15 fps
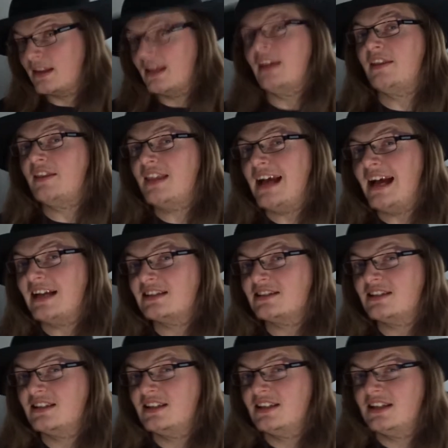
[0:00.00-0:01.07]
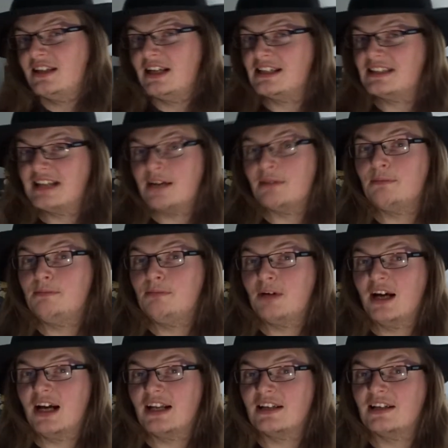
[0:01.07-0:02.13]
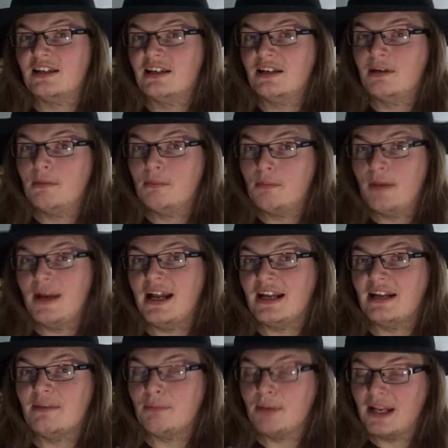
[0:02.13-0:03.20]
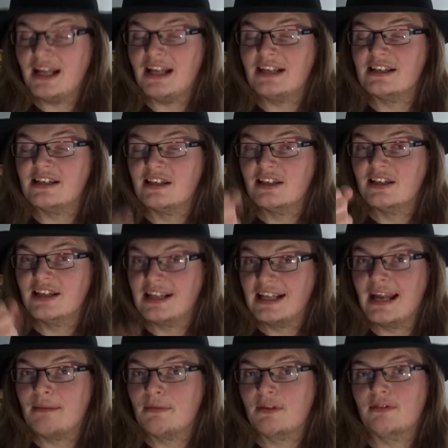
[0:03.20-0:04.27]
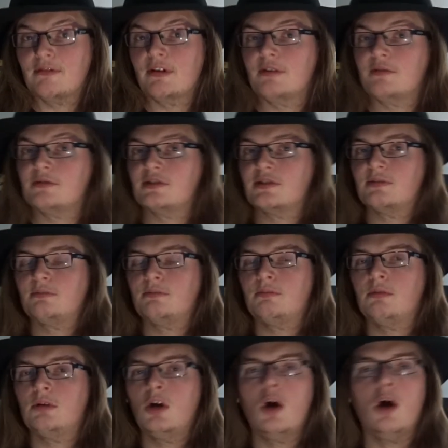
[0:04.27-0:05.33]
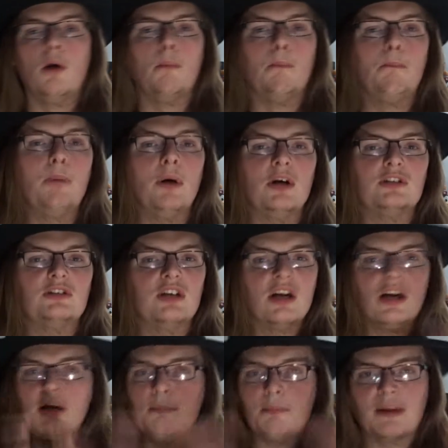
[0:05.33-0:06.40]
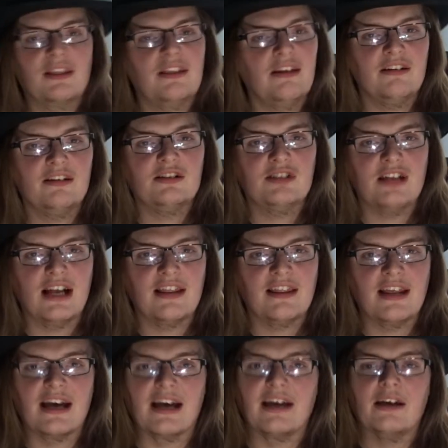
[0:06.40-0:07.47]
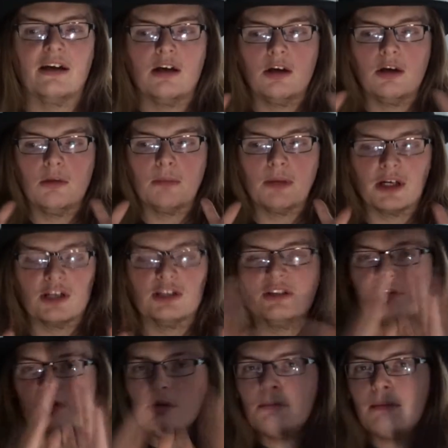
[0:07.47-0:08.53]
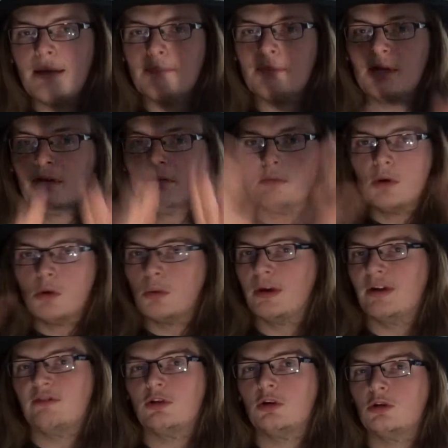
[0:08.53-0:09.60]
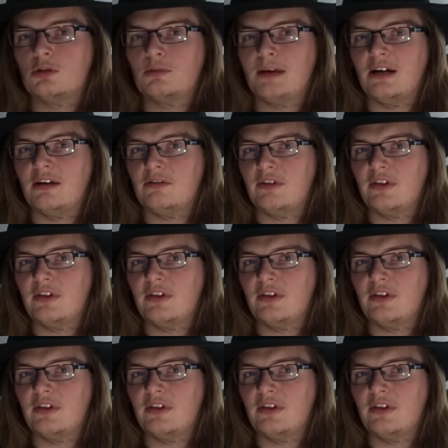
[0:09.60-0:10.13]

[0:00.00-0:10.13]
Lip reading: And that is how Bran played the Game of Thrones. But my theory doesn't end there. Because if you remember, when I've talked about other